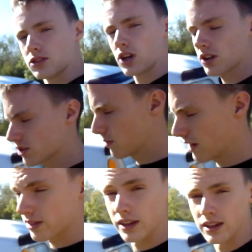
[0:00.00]
just to
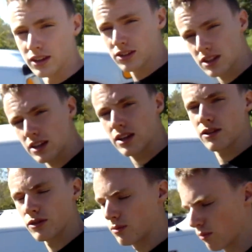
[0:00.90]
make things
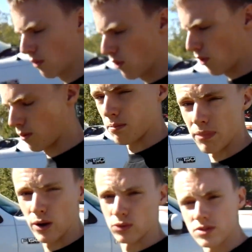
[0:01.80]
even more
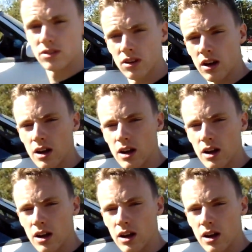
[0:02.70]
bouncing,